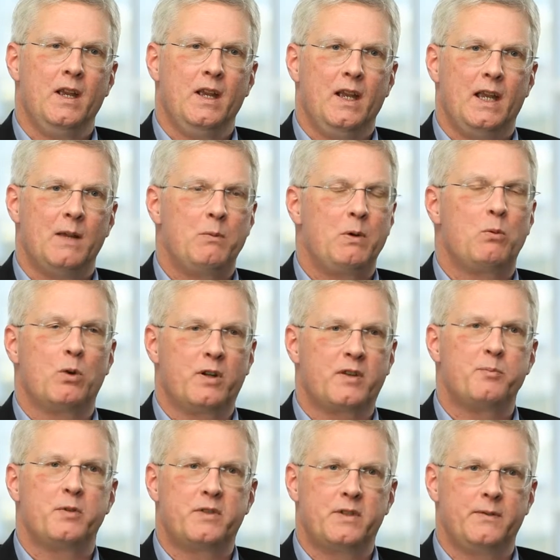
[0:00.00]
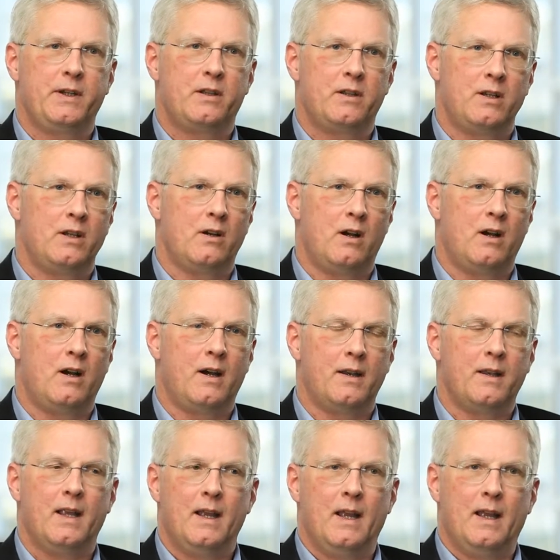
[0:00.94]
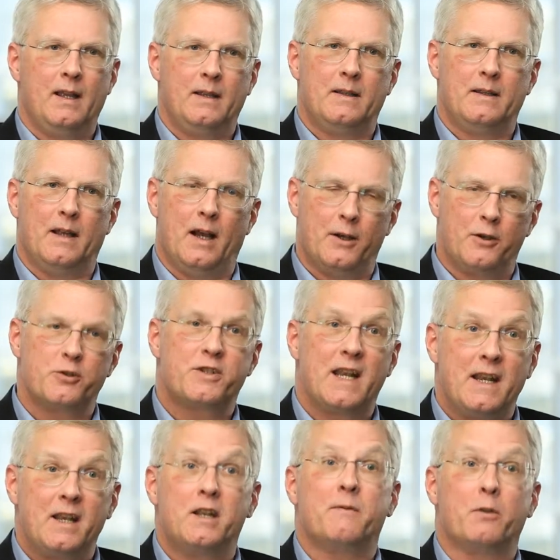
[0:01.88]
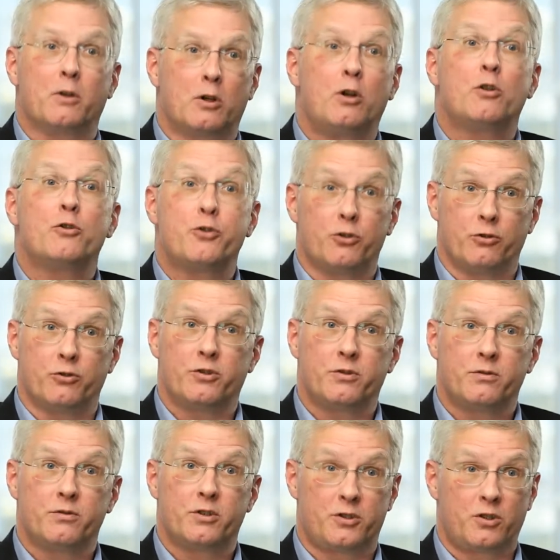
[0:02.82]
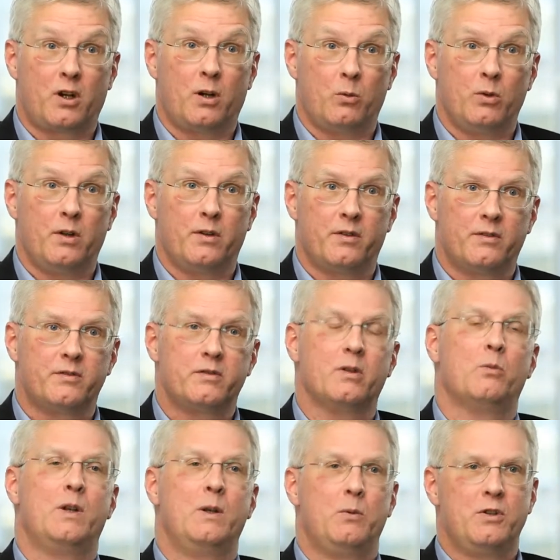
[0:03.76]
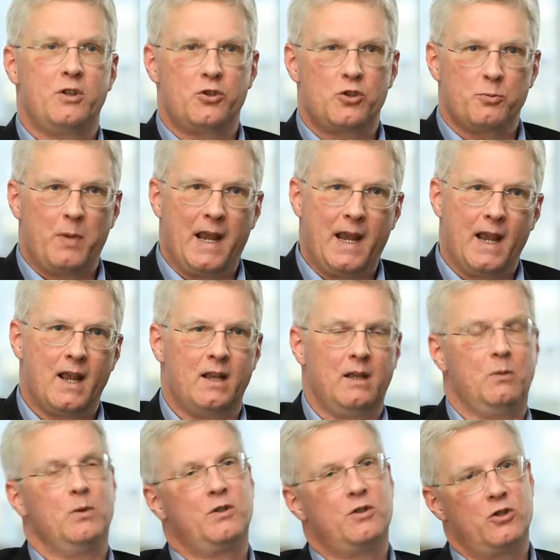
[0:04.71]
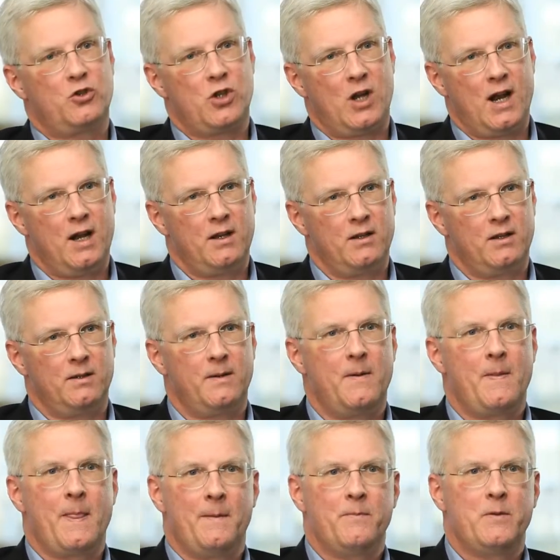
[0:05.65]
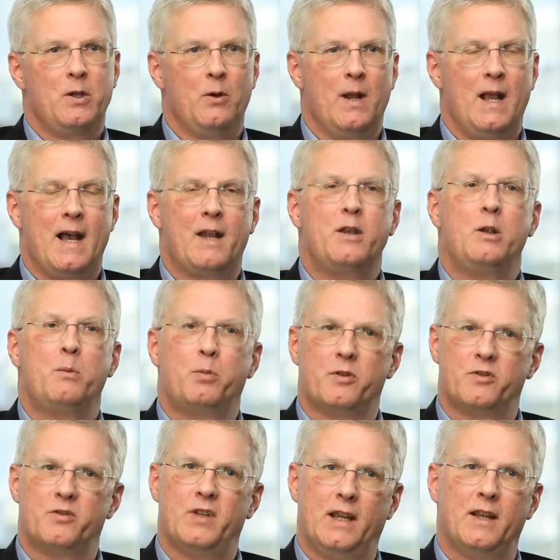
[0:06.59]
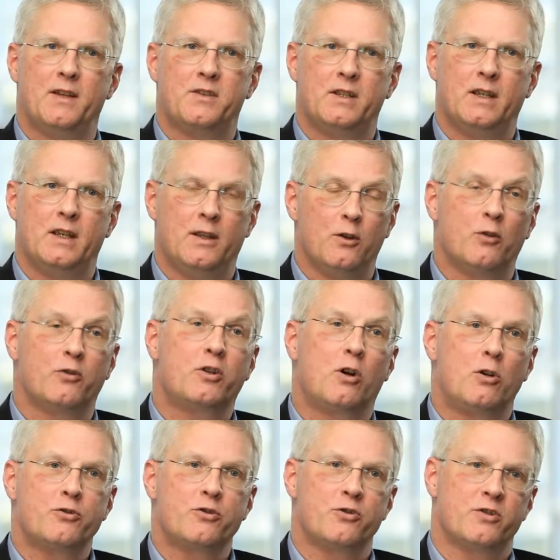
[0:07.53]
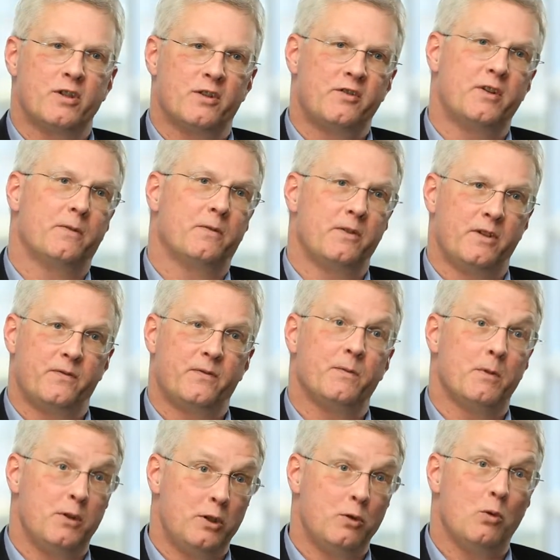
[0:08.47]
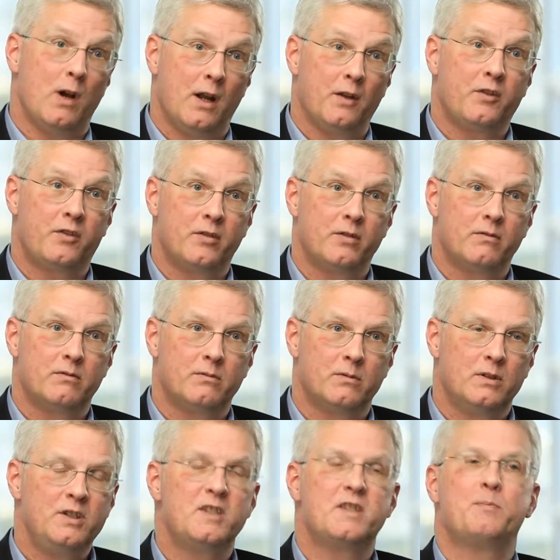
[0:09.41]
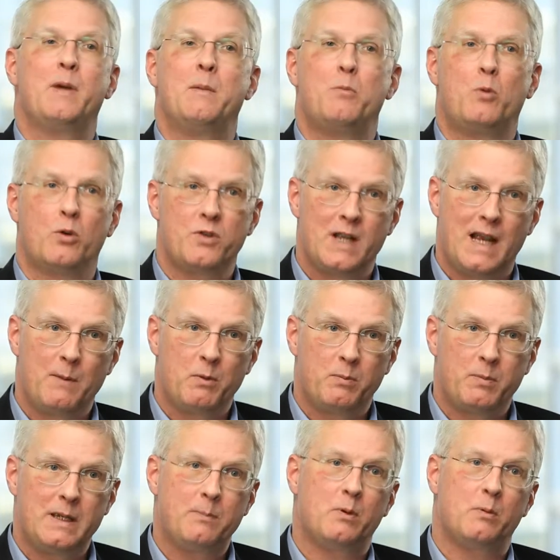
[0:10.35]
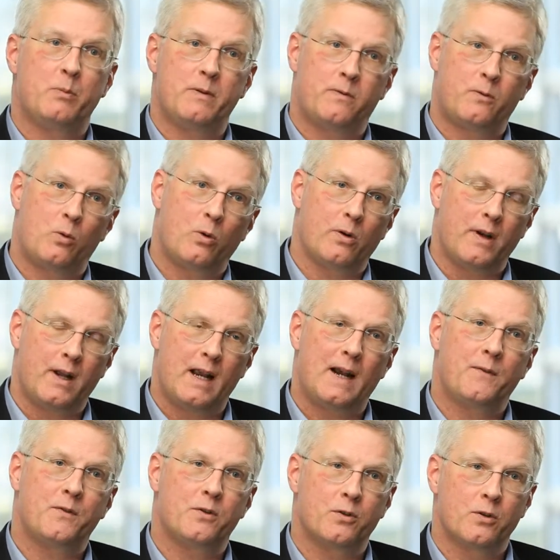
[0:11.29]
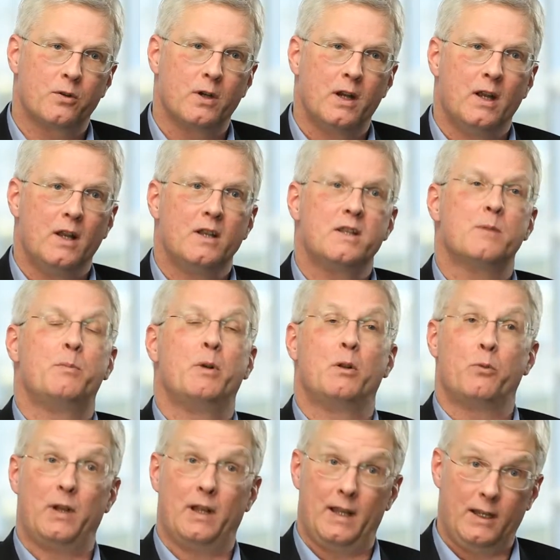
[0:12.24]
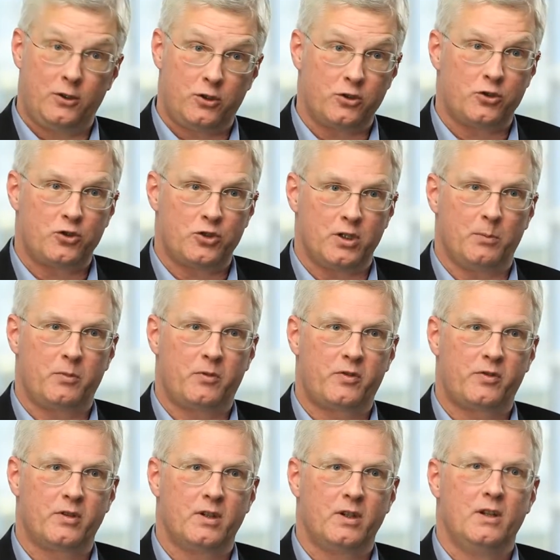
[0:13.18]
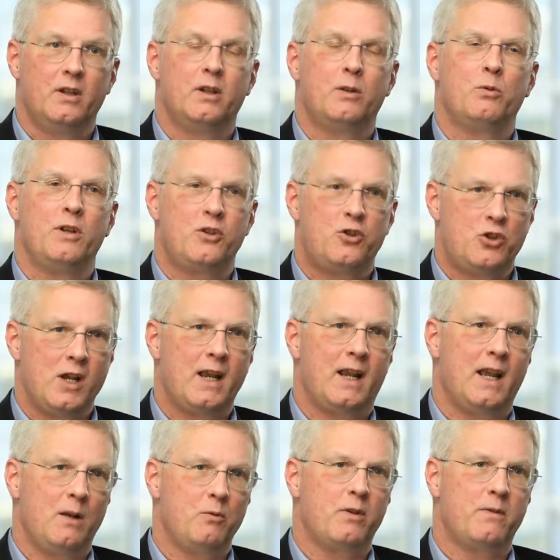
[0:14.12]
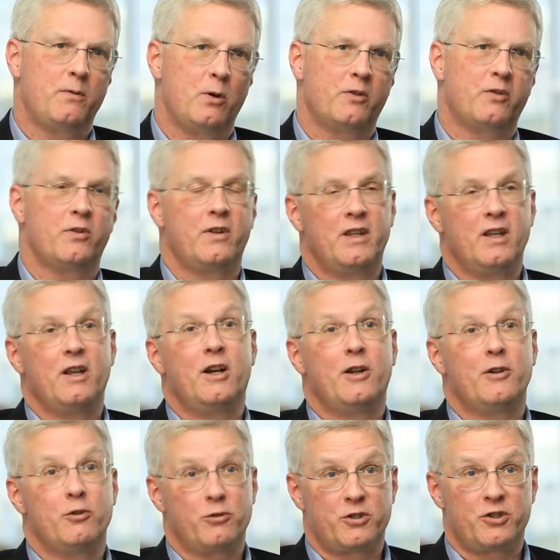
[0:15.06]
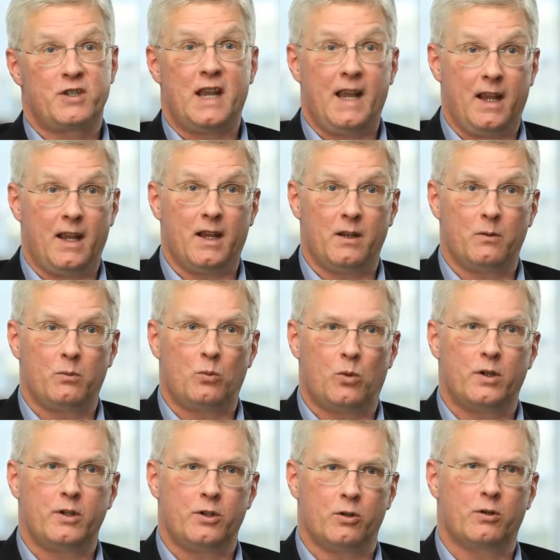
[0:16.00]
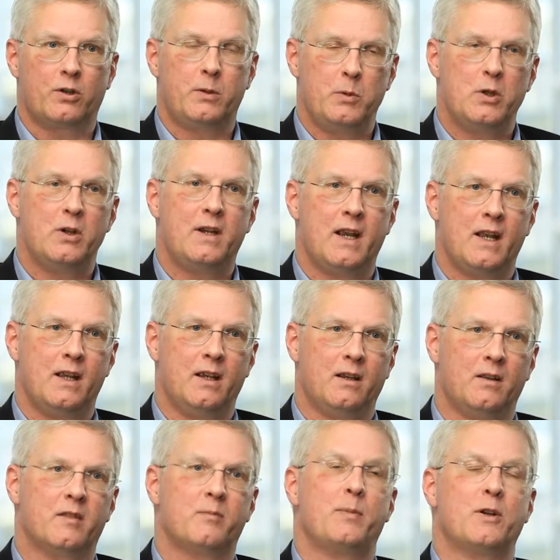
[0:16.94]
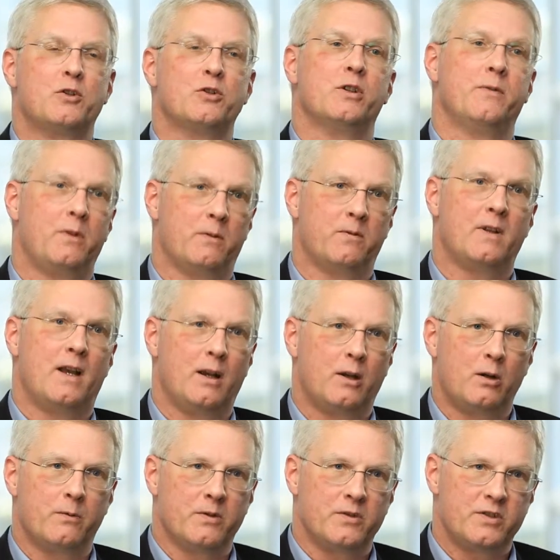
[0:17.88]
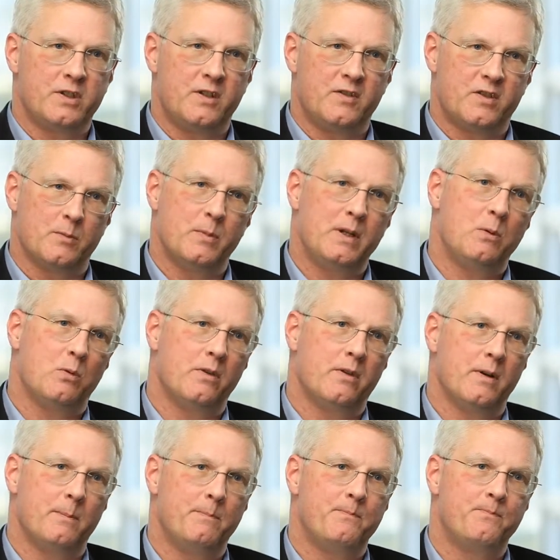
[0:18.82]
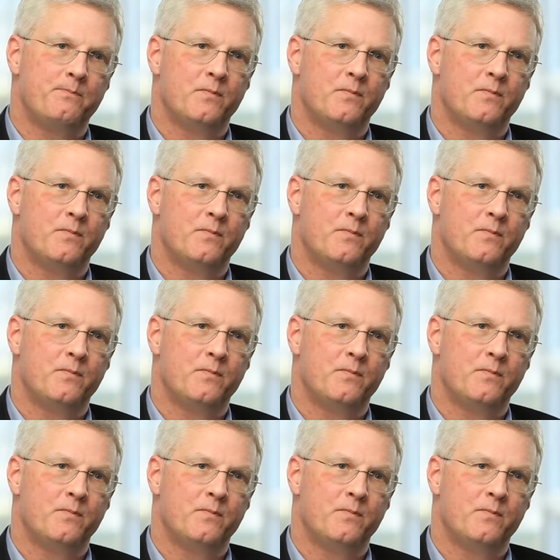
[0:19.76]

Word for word: And we worked specifically on understanding different cultures to start with. So when he went to Japan, he went to China, you know, how do you present in those cultures that's different from the US? Well, you spend more time with people before and after to build relationships. You really check in with folks so that they understand what you're communicating, especially if you're flying overseas to meet with them.